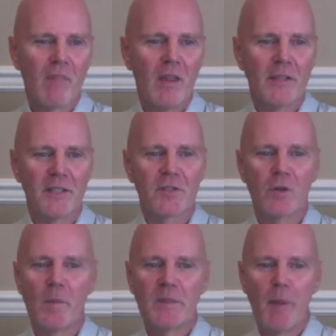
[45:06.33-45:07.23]

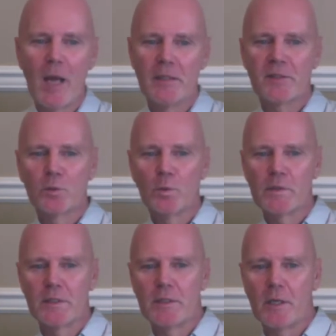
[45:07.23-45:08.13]
Describes ballet schools
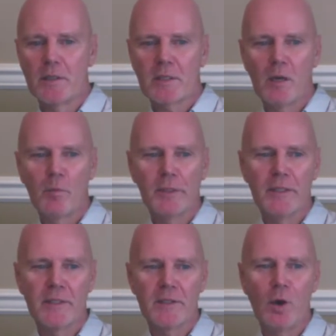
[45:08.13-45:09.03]
and dance
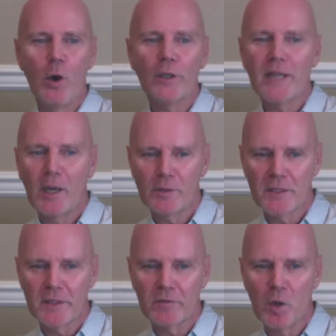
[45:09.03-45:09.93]
companies as hot houses
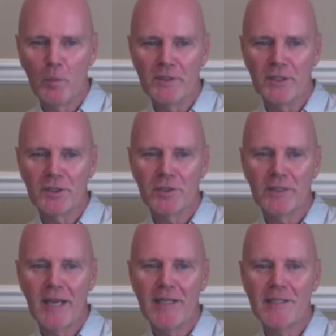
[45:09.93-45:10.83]
of competition,
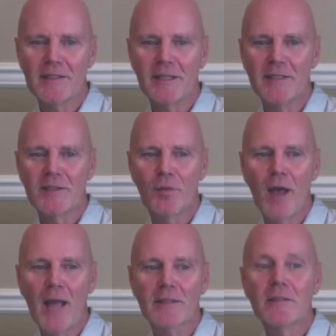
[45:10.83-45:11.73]
and he states
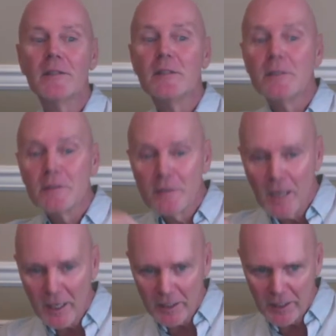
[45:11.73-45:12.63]
that,
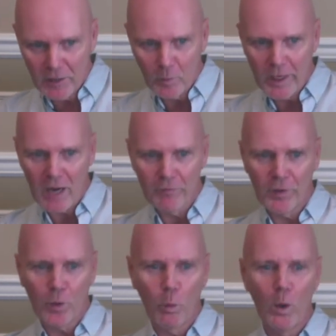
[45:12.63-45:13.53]
and here we have the
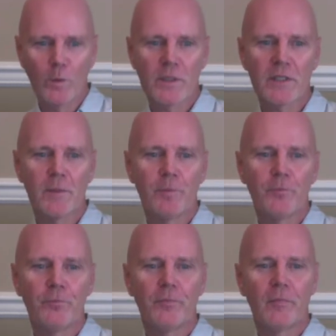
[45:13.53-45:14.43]
quote,
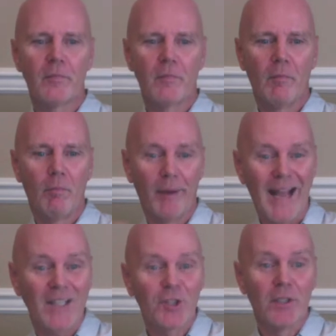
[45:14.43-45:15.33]
but
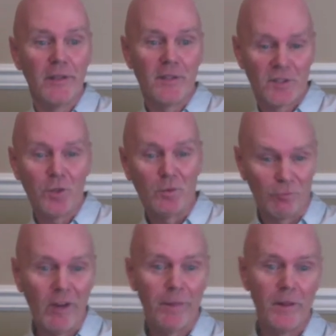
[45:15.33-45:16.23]
actually the student
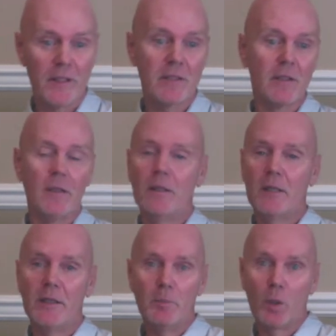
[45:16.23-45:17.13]
read this
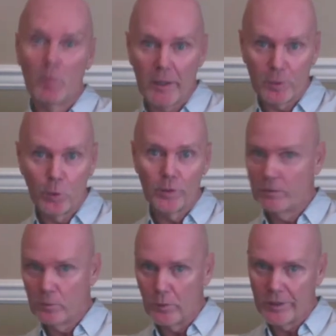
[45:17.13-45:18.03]
in the book by Gordon,
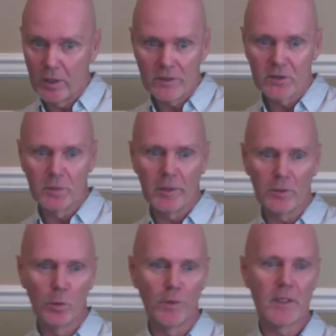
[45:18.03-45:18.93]
or the article by
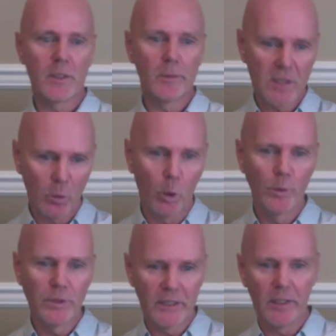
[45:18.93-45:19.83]
Gordon, so it's
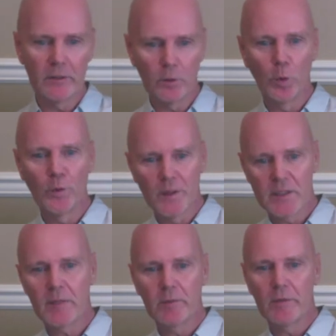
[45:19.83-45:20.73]
quoted in Gordon
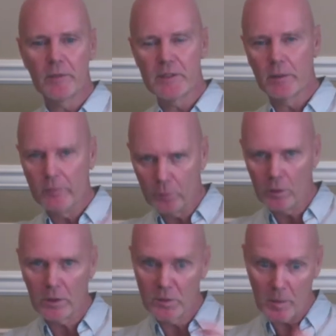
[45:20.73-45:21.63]
73-74,
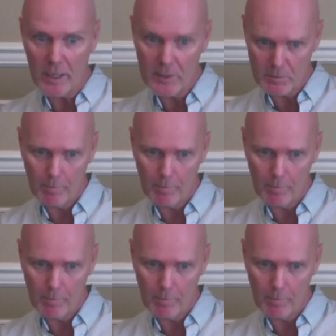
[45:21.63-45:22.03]
close brackets.